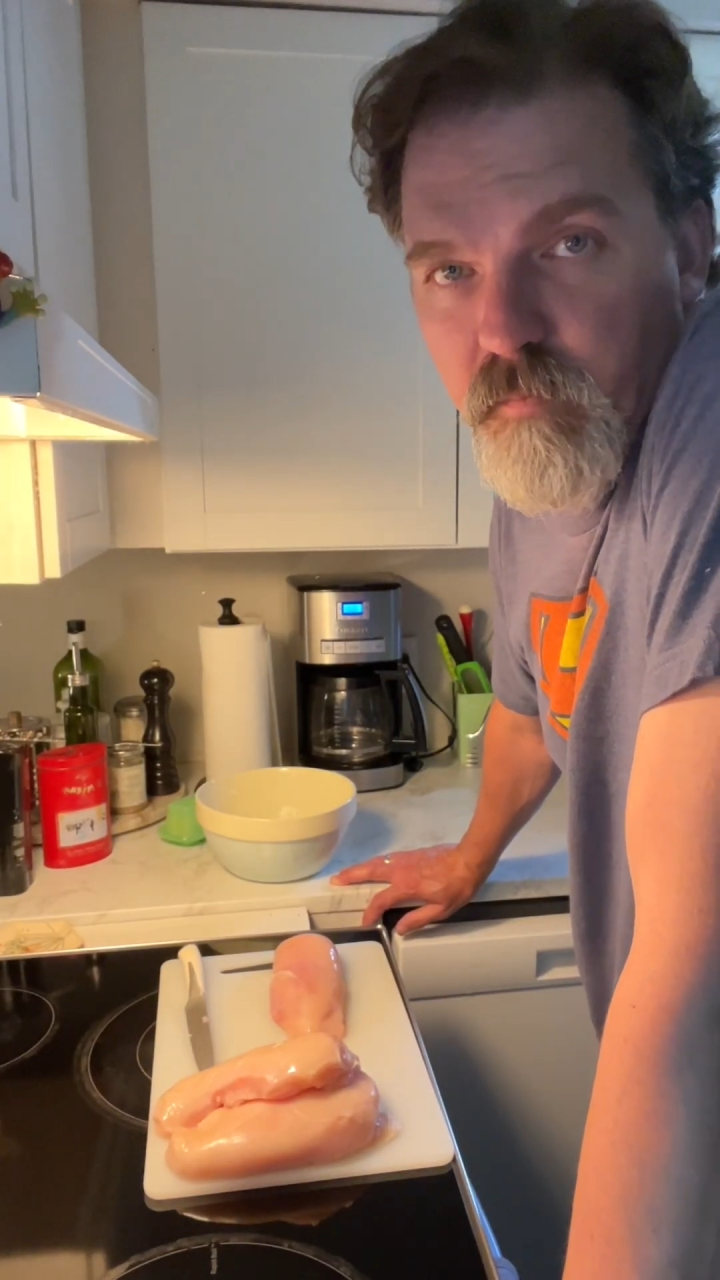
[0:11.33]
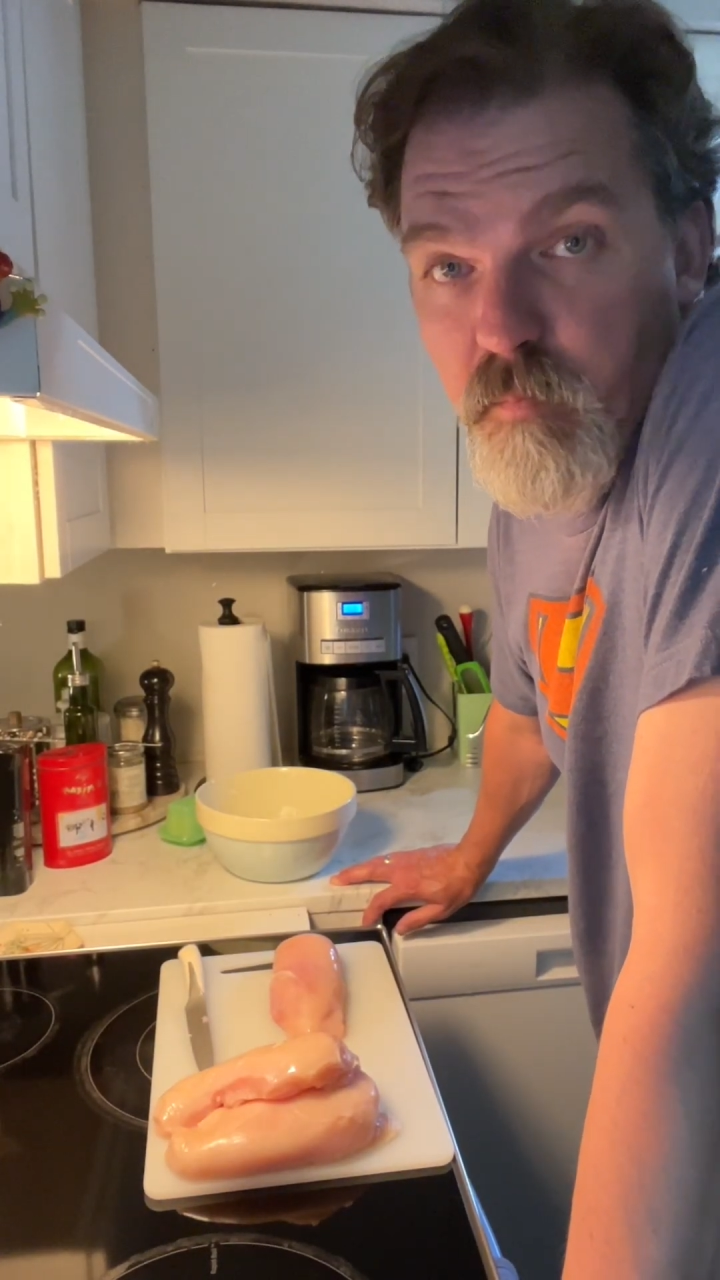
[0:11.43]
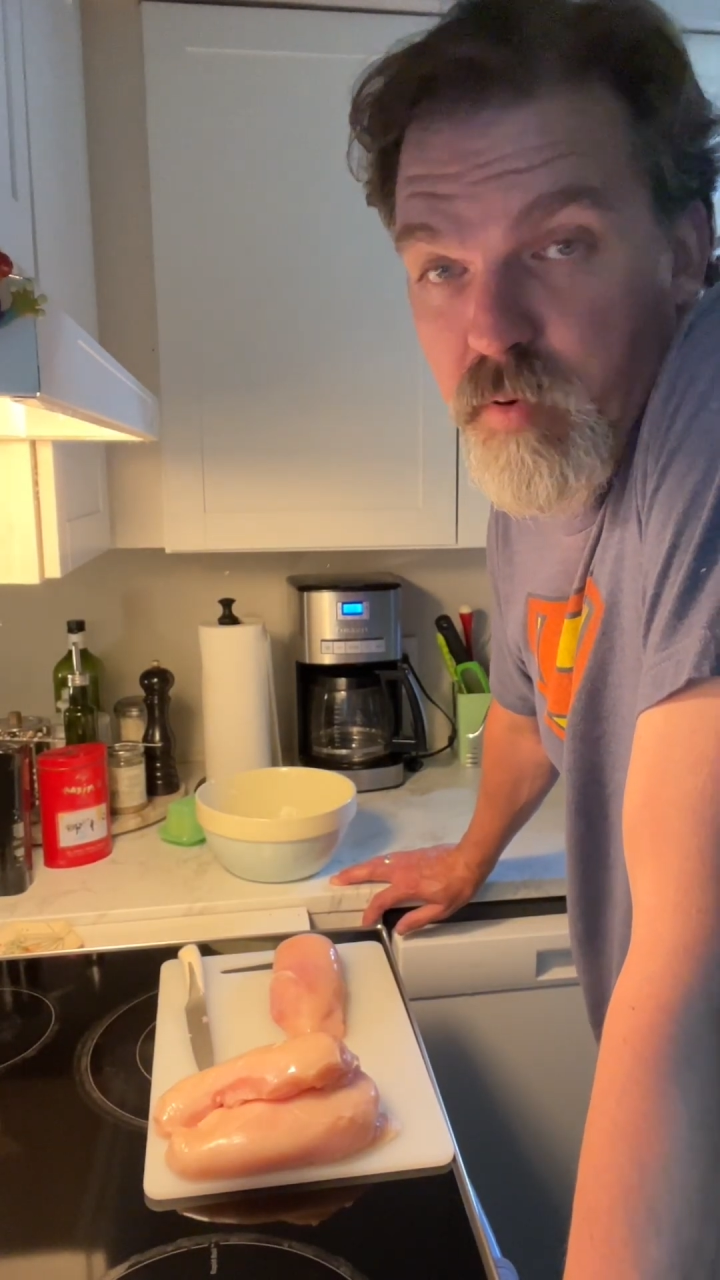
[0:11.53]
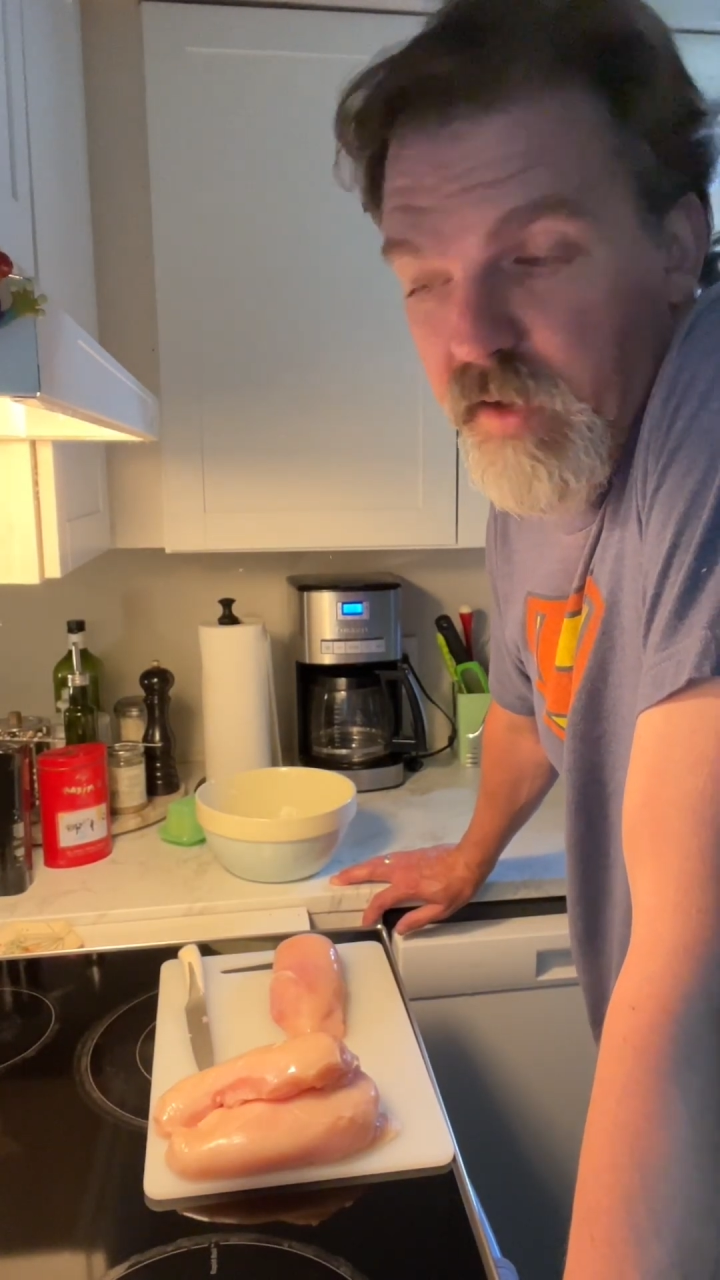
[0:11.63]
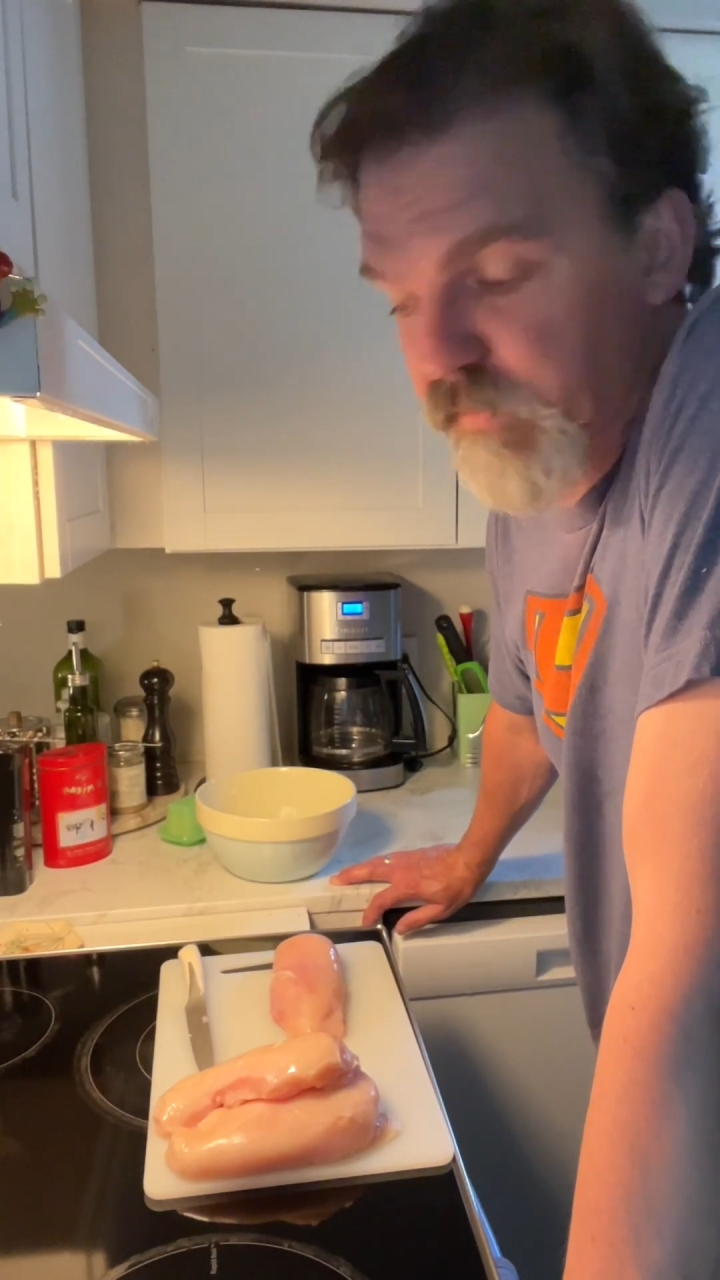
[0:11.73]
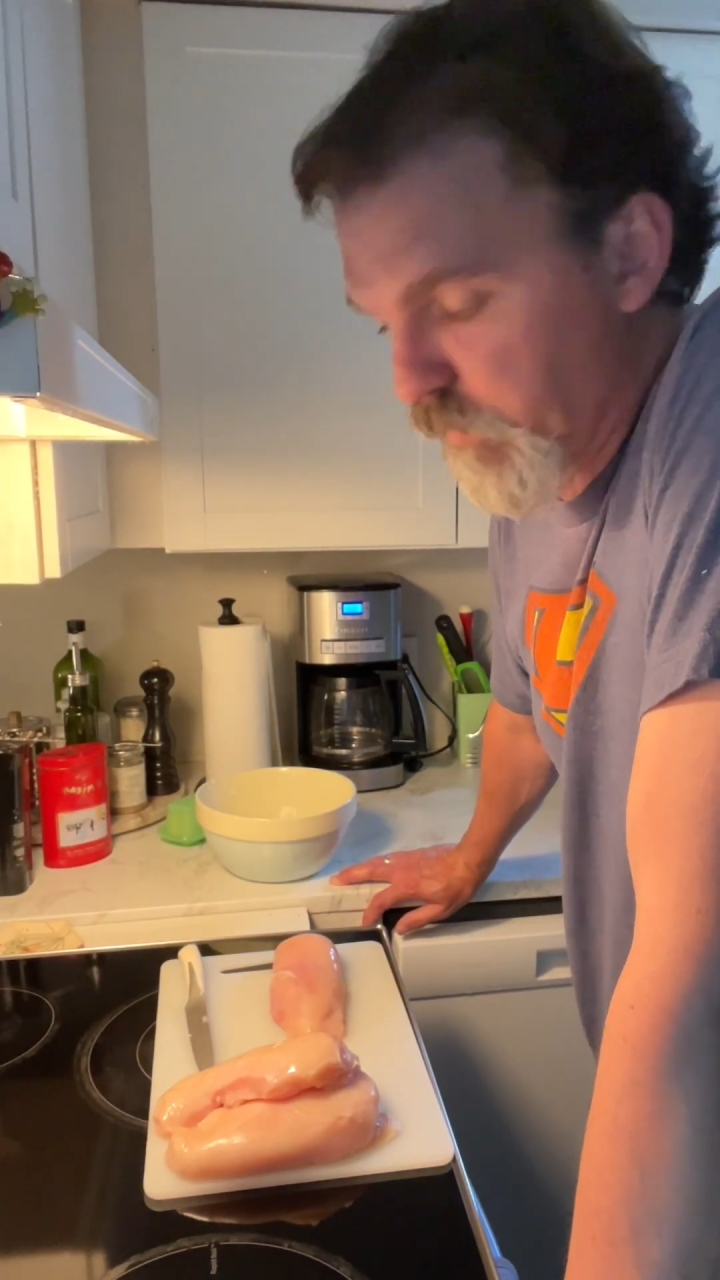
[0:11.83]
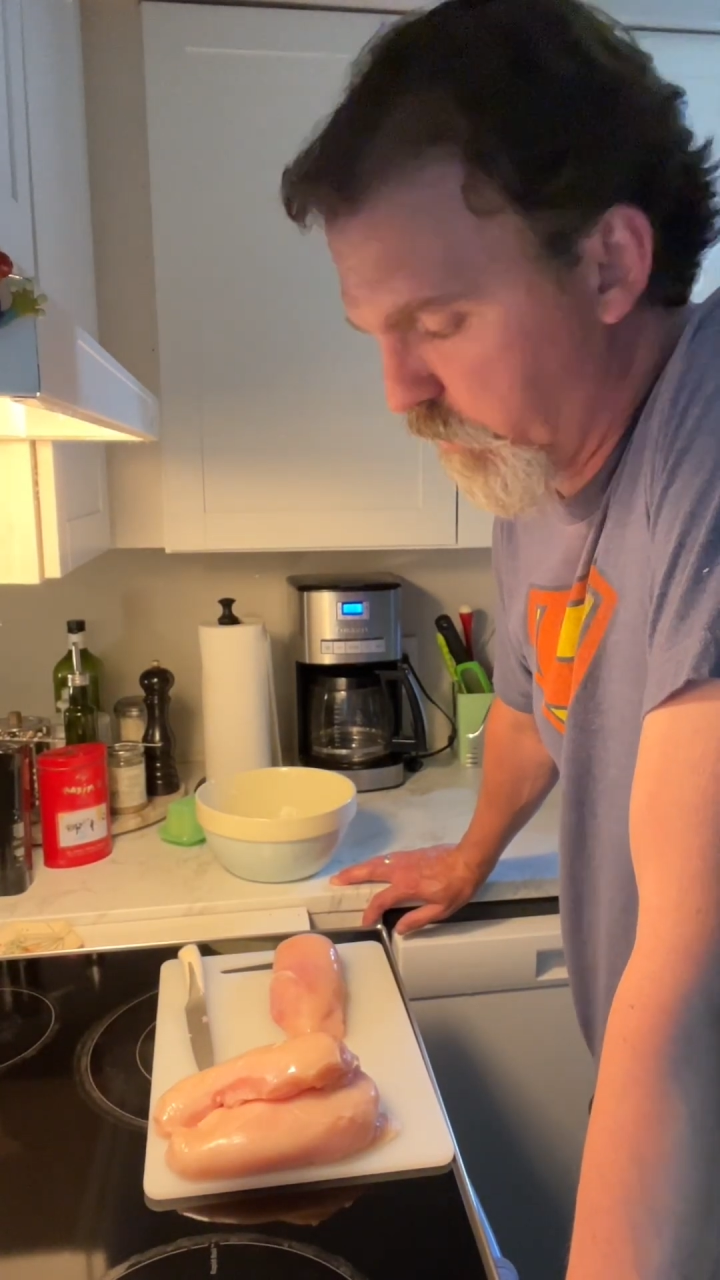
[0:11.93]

breast